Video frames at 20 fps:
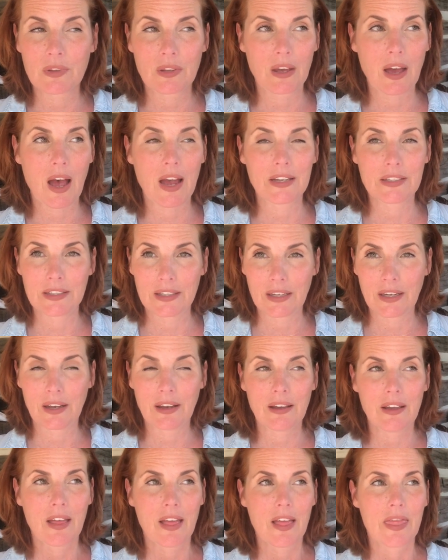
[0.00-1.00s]

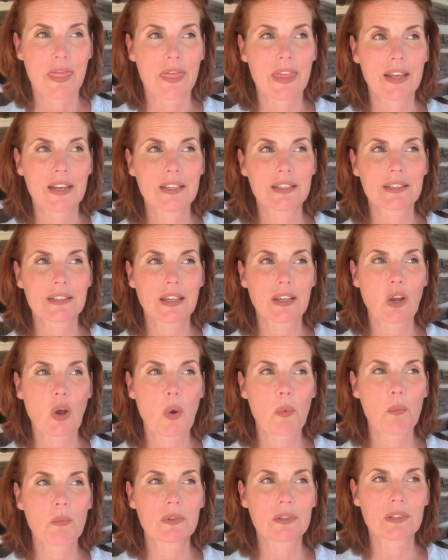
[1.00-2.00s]
idea that it's like
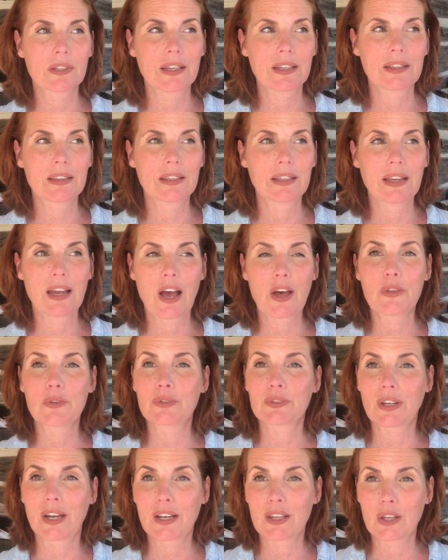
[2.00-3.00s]
almost like the other
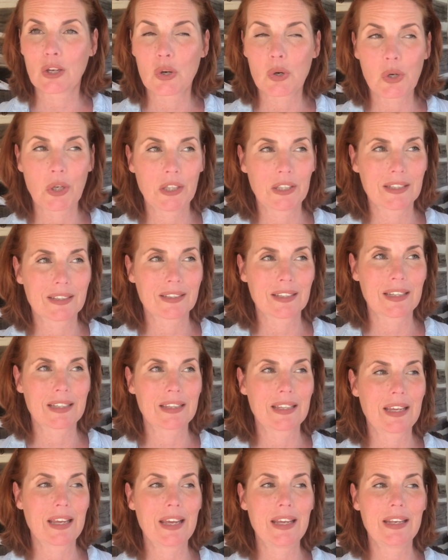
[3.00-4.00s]
side of the coin. It's like
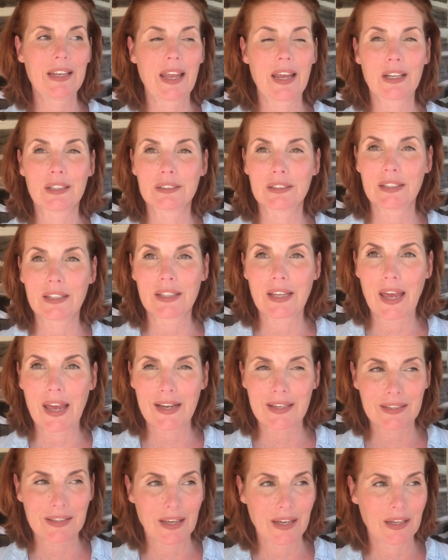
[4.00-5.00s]
the inhale to the
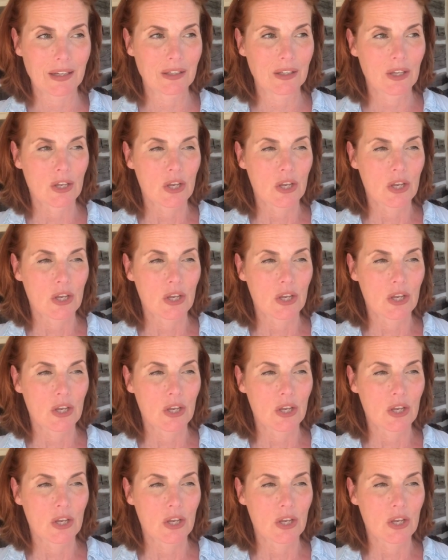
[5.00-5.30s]
exhale.